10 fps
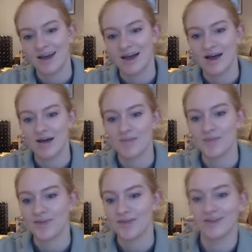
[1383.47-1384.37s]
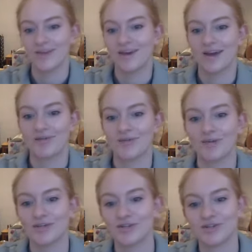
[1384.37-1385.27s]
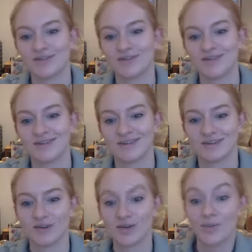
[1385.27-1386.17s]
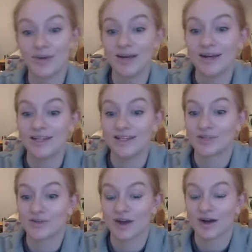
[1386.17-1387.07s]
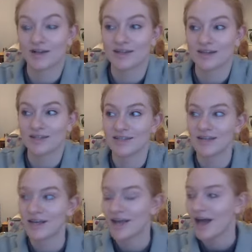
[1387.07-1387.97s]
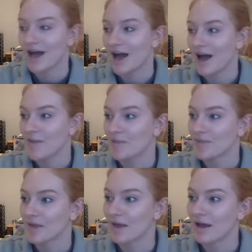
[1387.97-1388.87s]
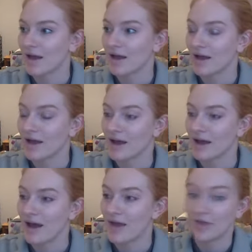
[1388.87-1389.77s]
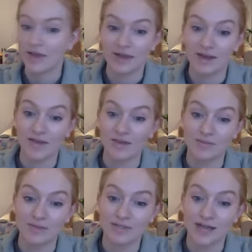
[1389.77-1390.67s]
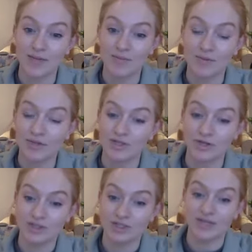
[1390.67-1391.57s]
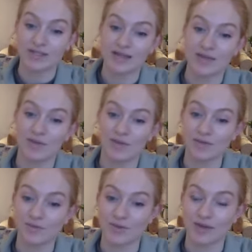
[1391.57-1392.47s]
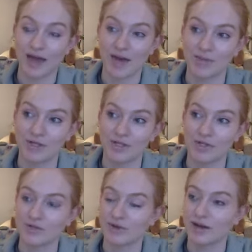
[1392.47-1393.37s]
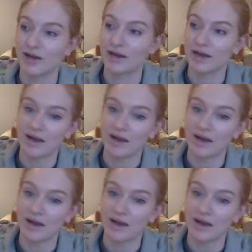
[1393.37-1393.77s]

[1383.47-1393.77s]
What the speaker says: And, we should completely disregard it. I think, the same, you see the same with cannabis use, really.